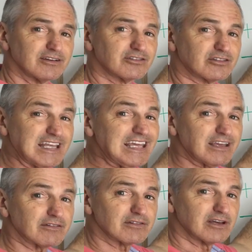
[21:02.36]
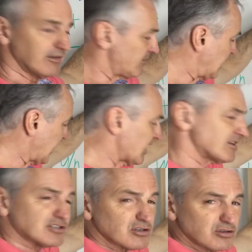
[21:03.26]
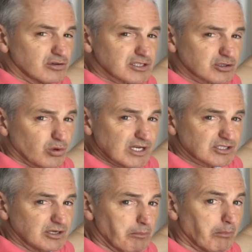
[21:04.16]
Steve. The answer to this question